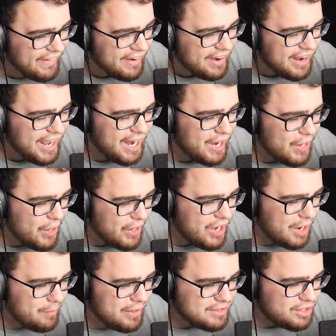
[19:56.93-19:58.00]
We got Hello, a desk
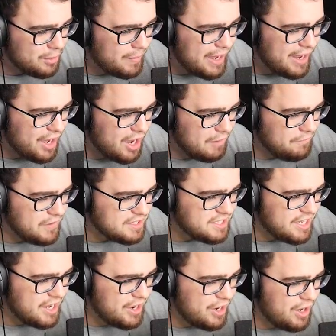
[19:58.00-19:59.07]
come in into here. my office
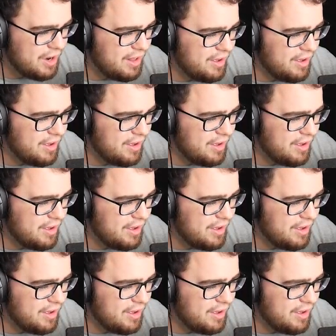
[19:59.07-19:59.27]
here.